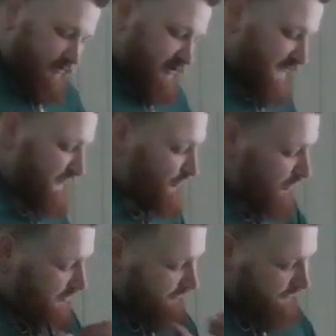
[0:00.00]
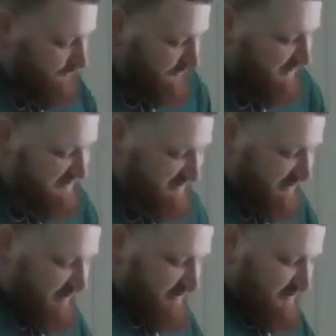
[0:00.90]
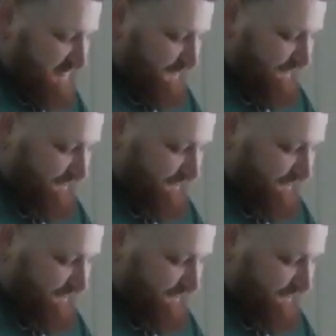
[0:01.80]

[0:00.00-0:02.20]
If you don't go through these things